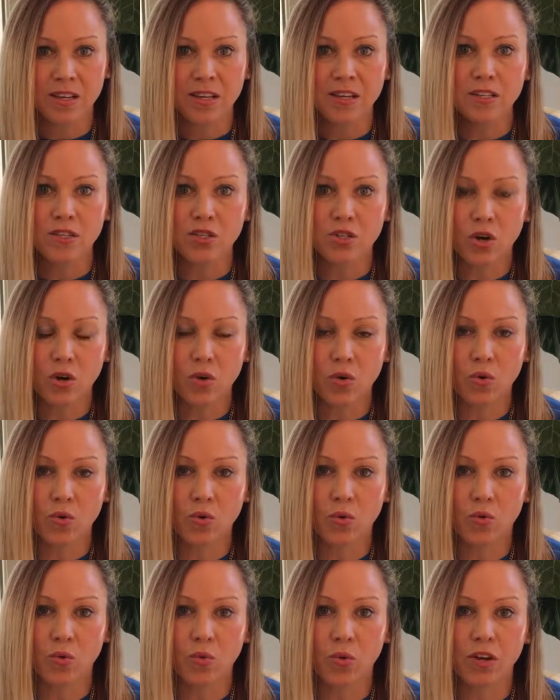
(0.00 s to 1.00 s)

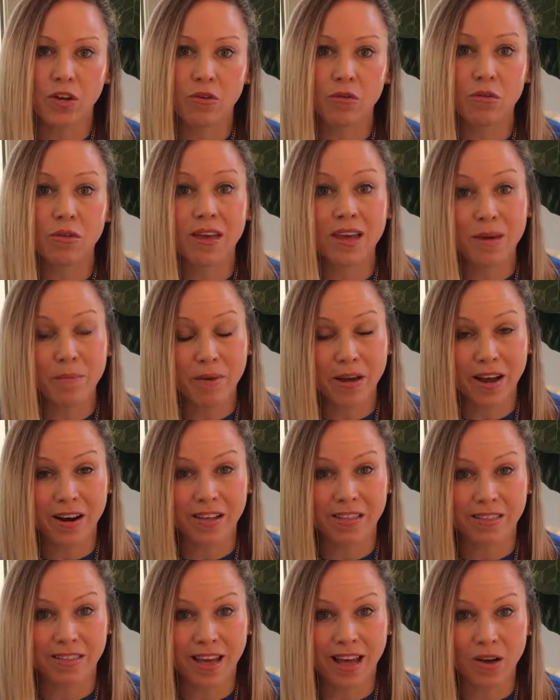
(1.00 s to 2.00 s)
So when you think about
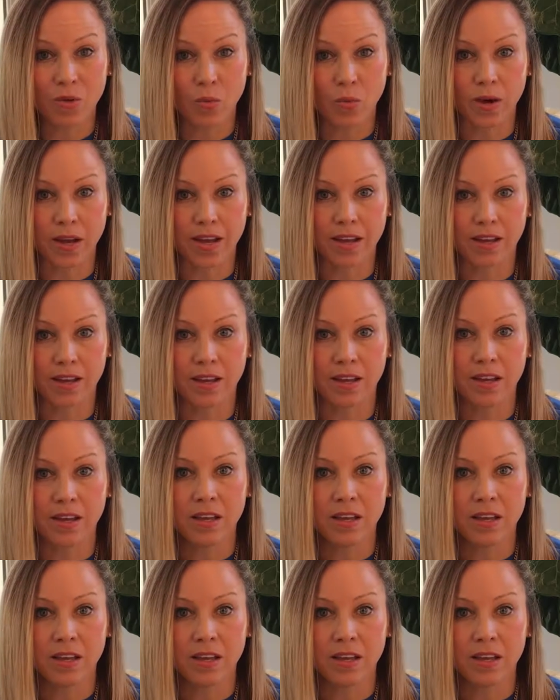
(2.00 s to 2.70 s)
it that way,